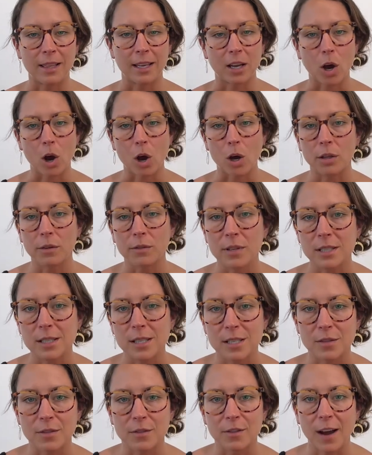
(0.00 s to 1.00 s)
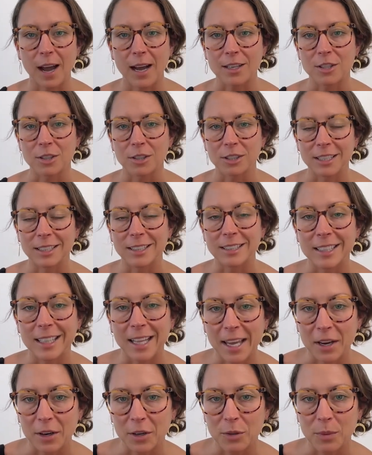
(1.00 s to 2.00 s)
Like all of this is fractaled and
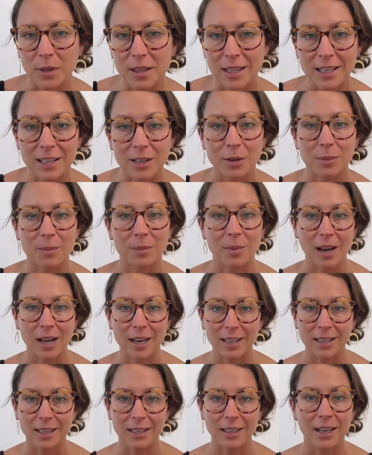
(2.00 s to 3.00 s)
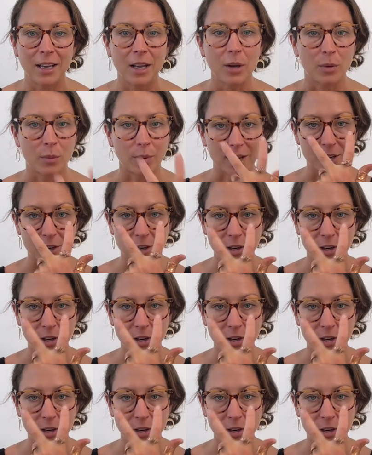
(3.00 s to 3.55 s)
layered within your body, right?